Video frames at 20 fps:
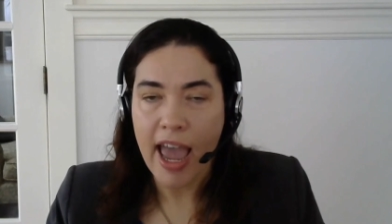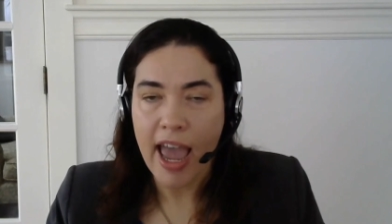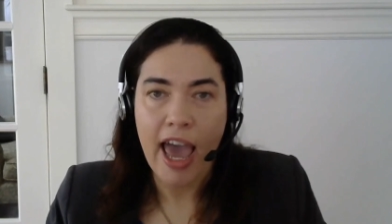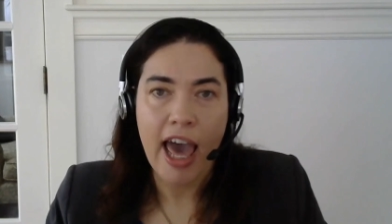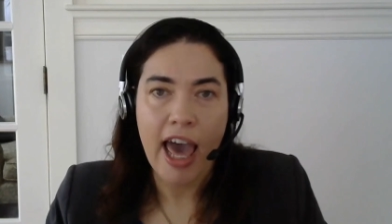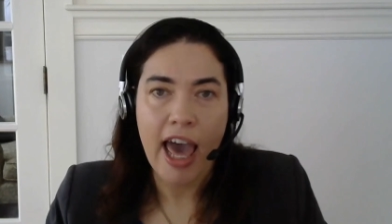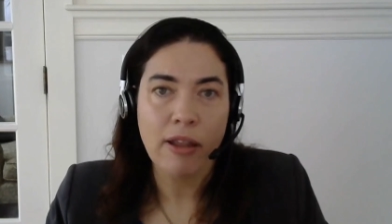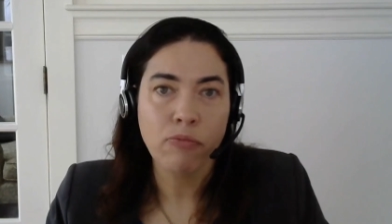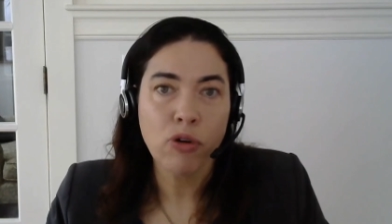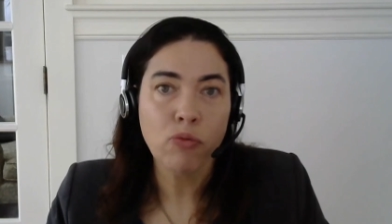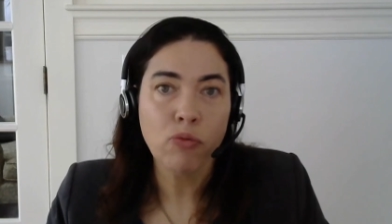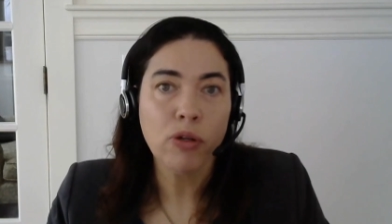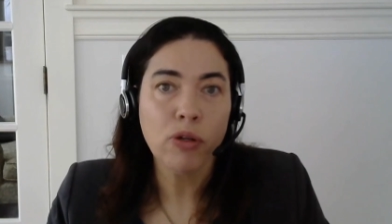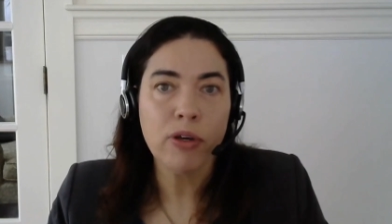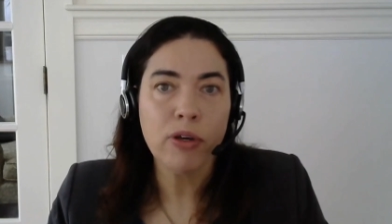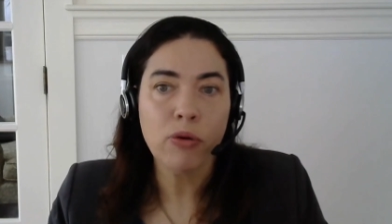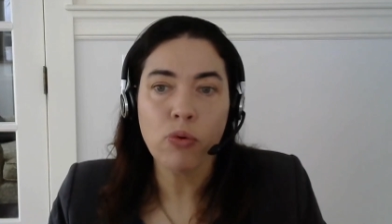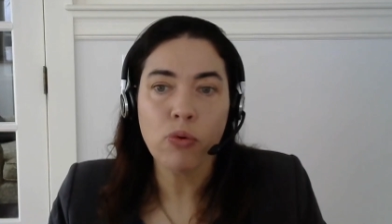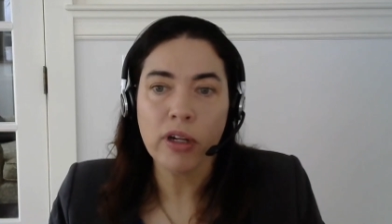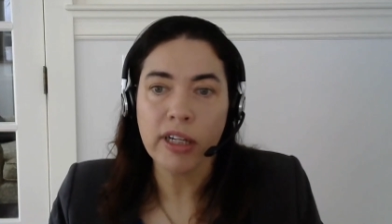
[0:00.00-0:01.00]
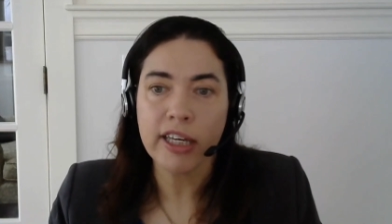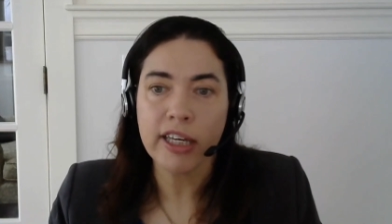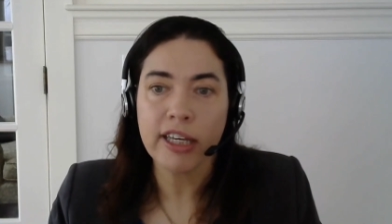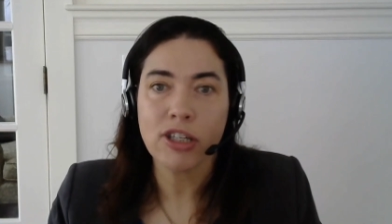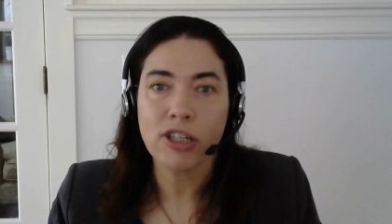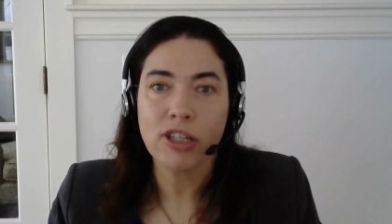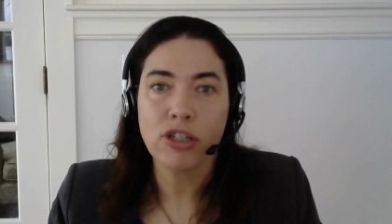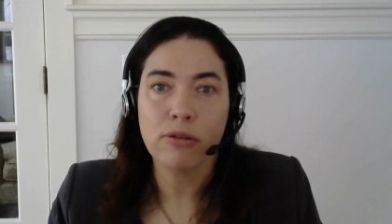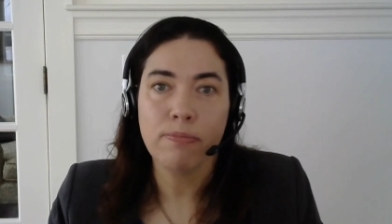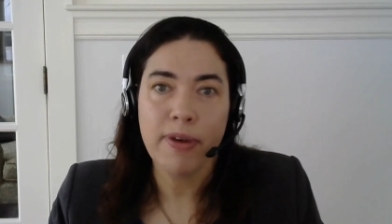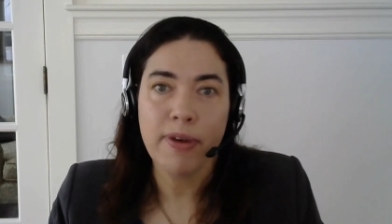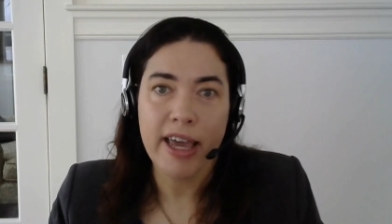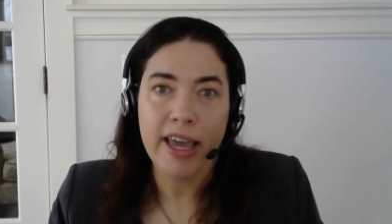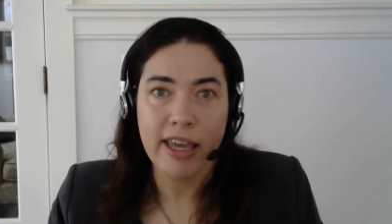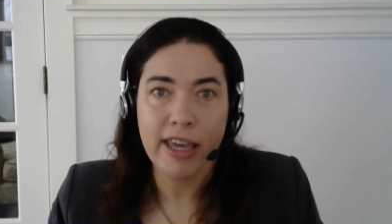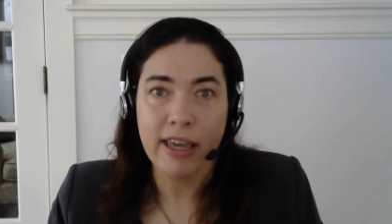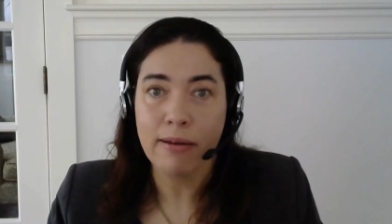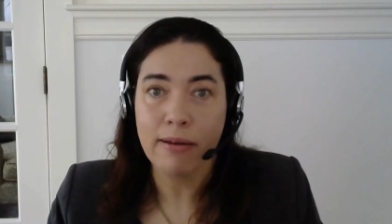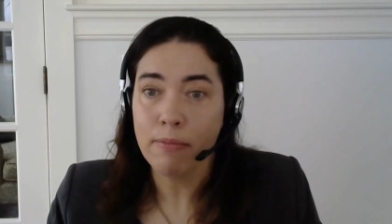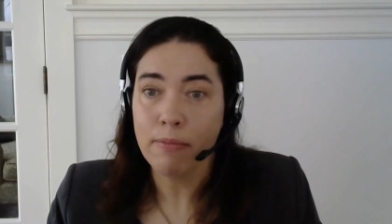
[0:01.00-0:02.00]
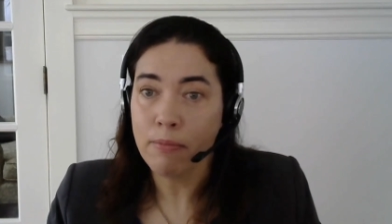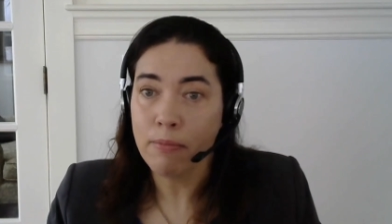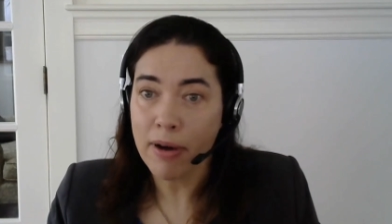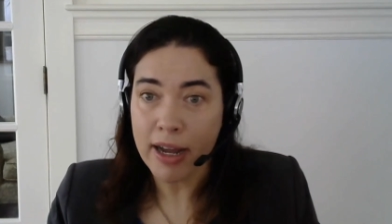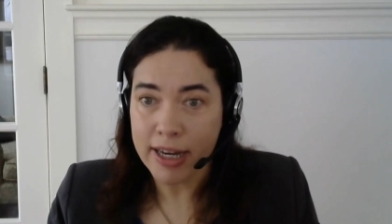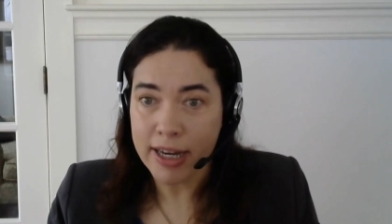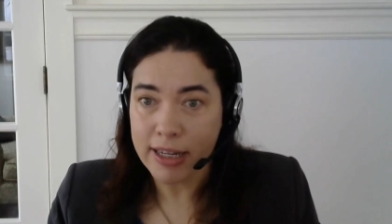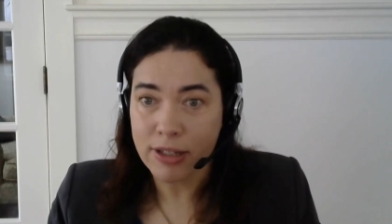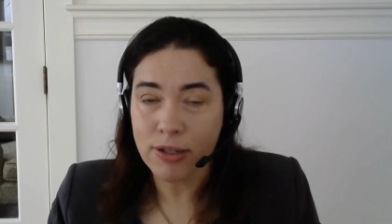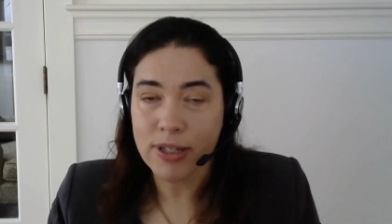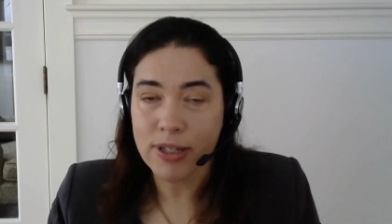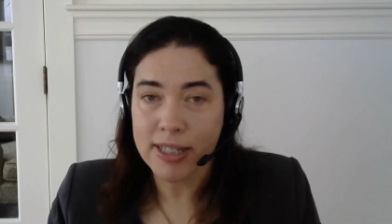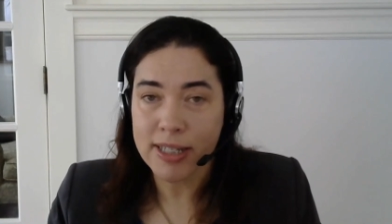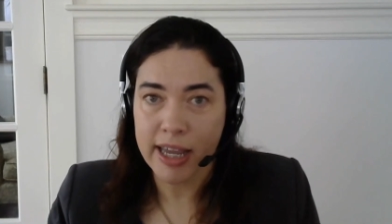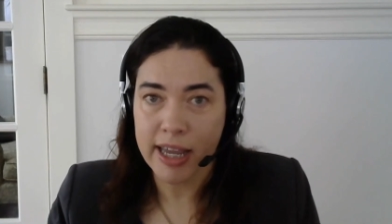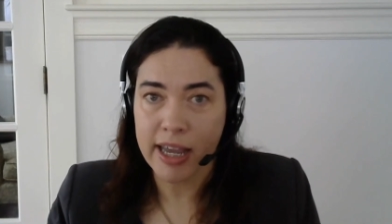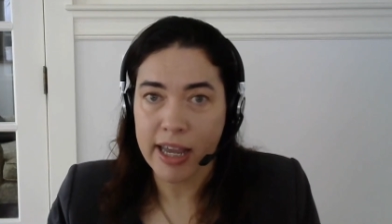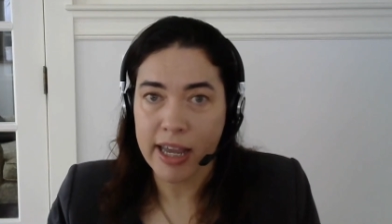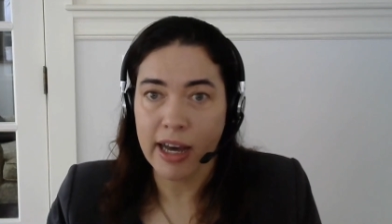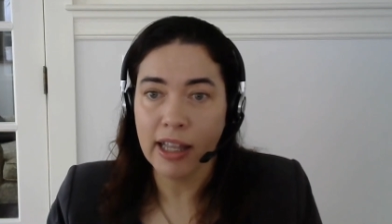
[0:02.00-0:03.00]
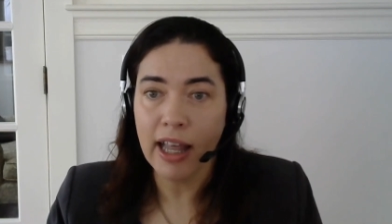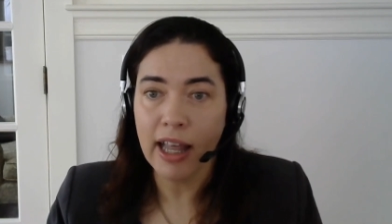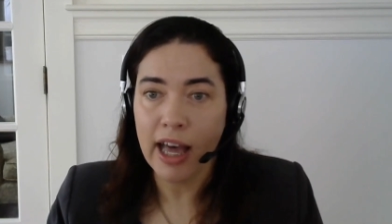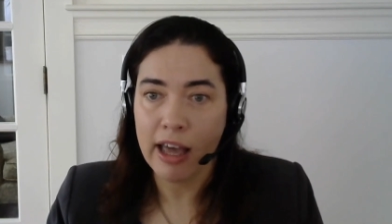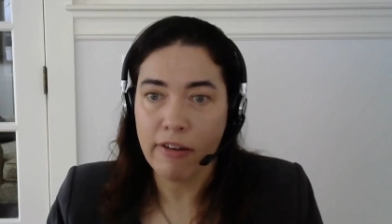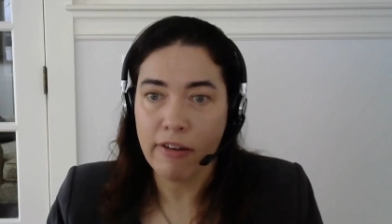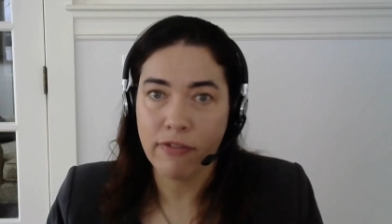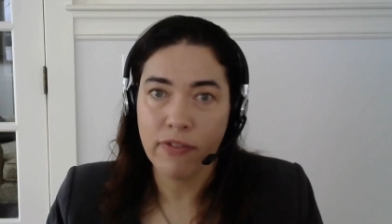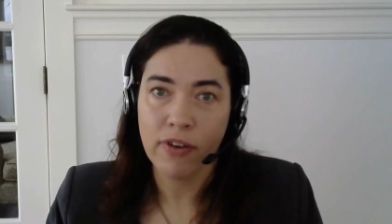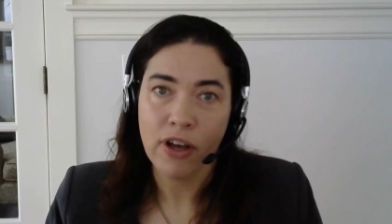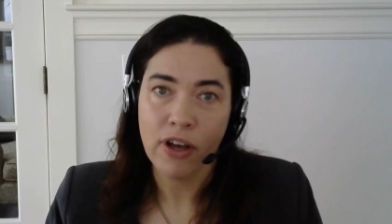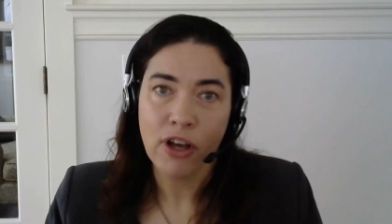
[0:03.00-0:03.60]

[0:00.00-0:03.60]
and we would be willing to pay money to stay alive.